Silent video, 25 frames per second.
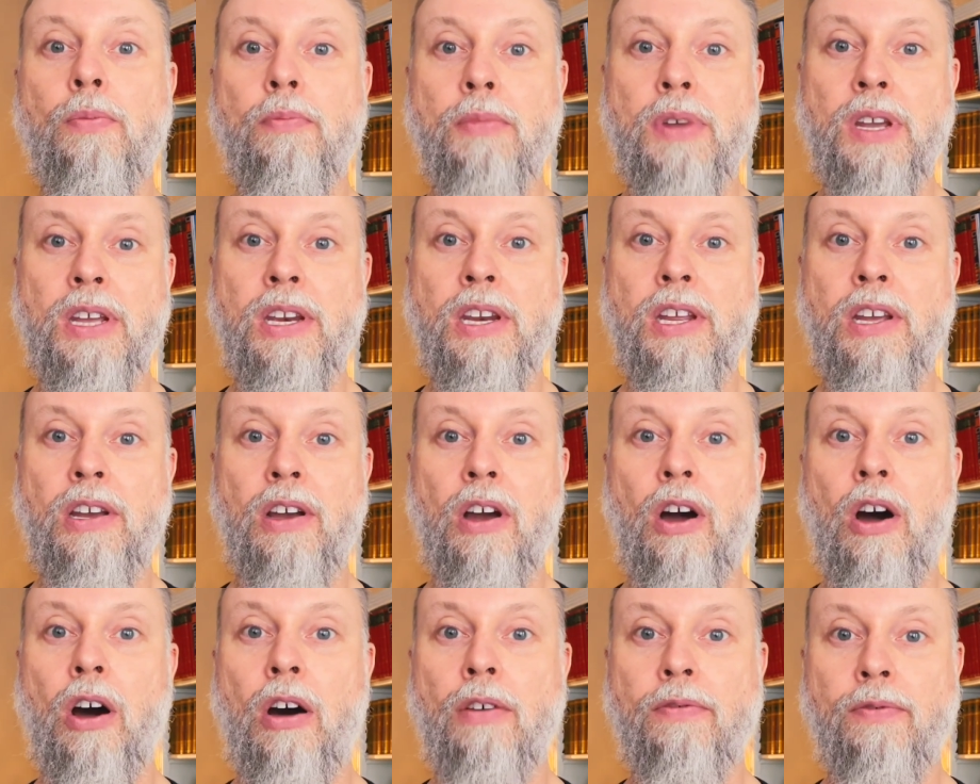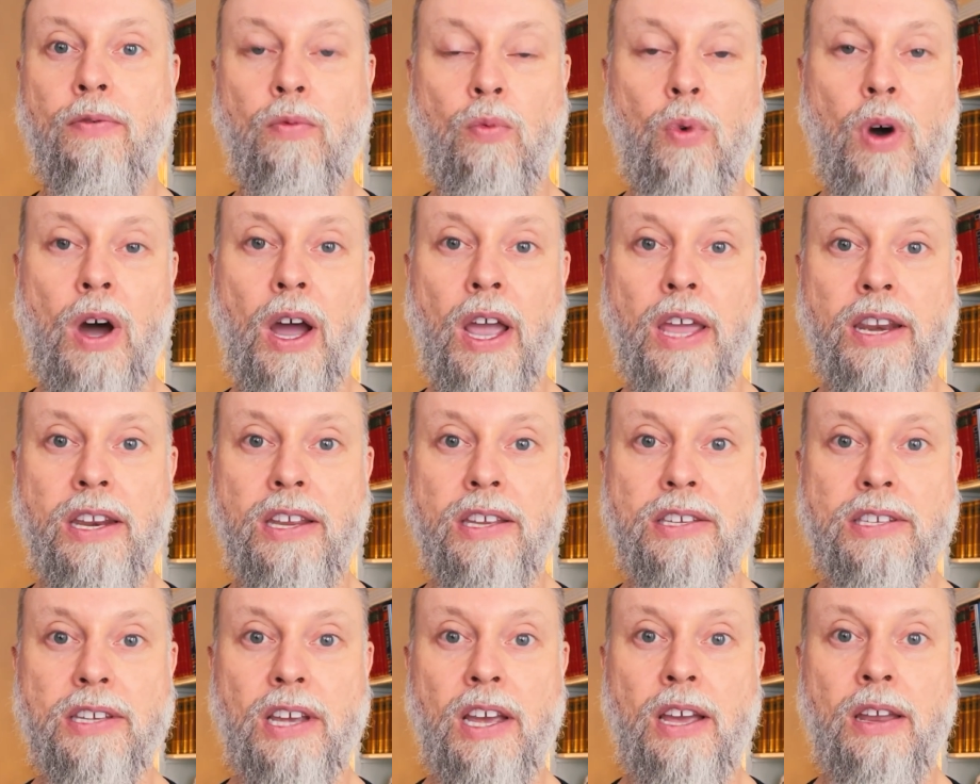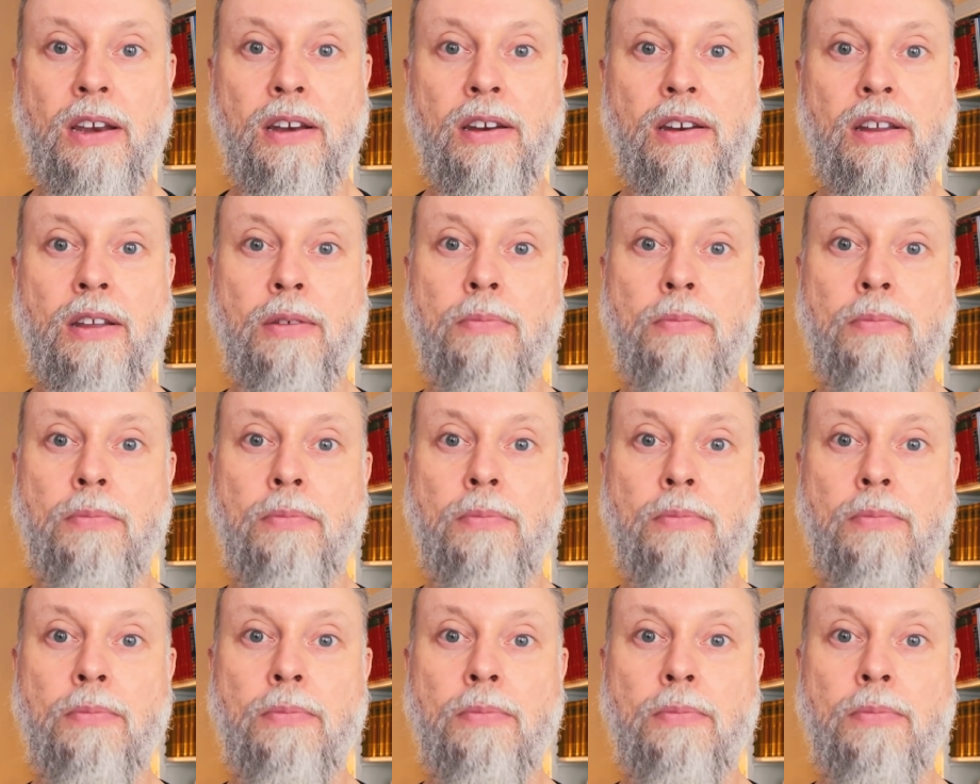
meaning of why it is an